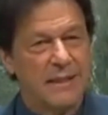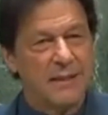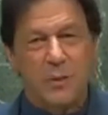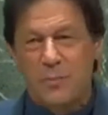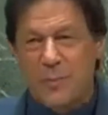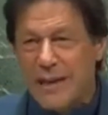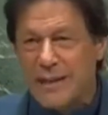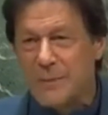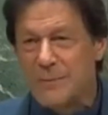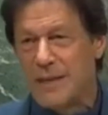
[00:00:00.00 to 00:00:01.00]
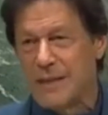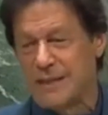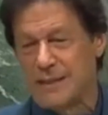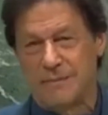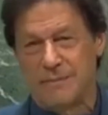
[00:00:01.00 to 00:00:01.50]
to bankrupt
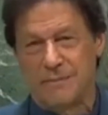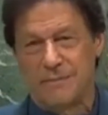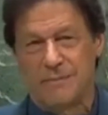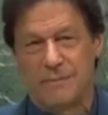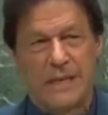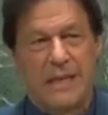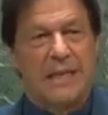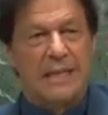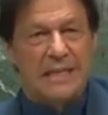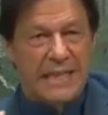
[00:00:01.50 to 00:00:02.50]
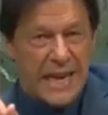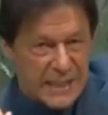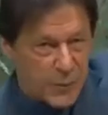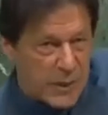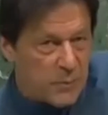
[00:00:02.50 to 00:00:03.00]
us.
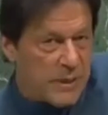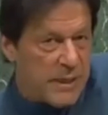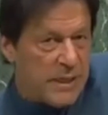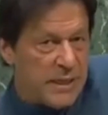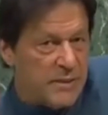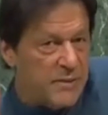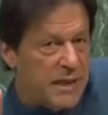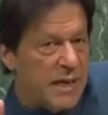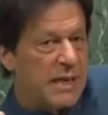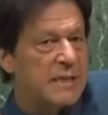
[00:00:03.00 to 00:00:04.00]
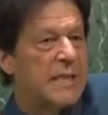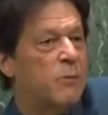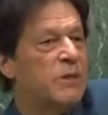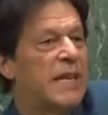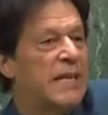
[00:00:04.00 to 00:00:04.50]
That's when we realized
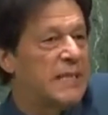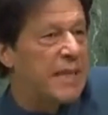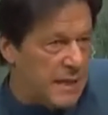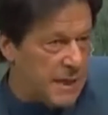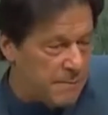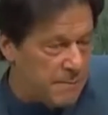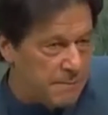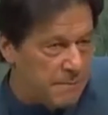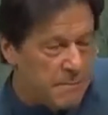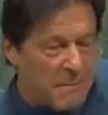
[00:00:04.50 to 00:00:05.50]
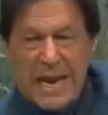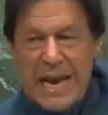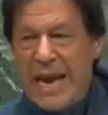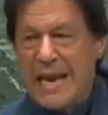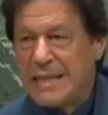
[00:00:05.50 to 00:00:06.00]
there was an agenda.
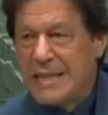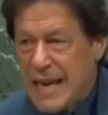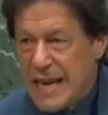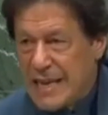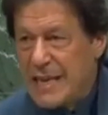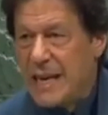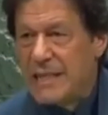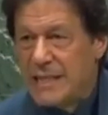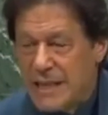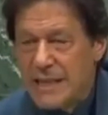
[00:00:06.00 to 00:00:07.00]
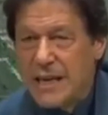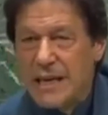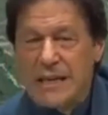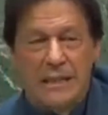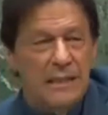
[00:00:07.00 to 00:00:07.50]
And that
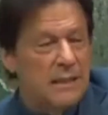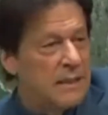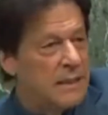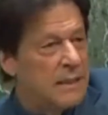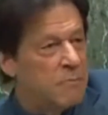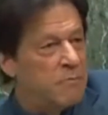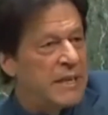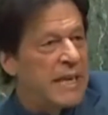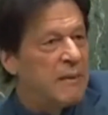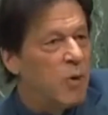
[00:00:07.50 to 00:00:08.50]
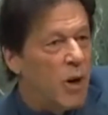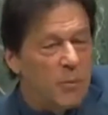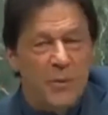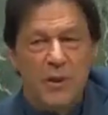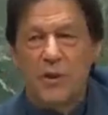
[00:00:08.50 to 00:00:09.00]
agenda became
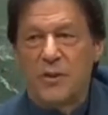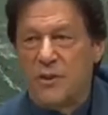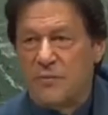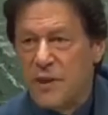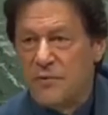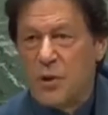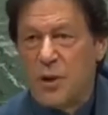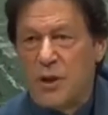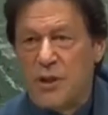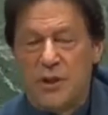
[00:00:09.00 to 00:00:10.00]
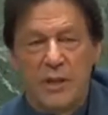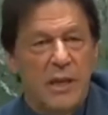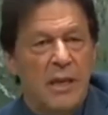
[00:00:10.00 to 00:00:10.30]
obvious on the 5th August